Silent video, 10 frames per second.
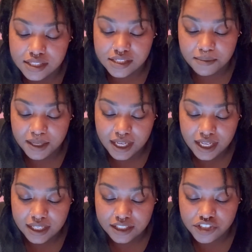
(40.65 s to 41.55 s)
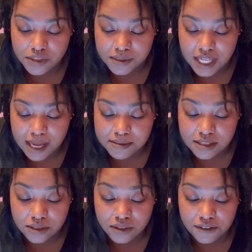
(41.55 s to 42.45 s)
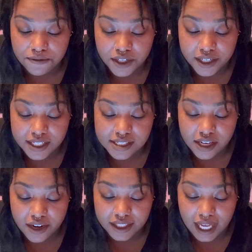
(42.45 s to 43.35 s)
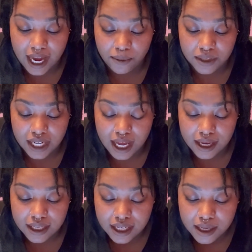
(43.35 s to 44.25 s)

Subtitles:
To begin, she was absolutely furious hearing that I would not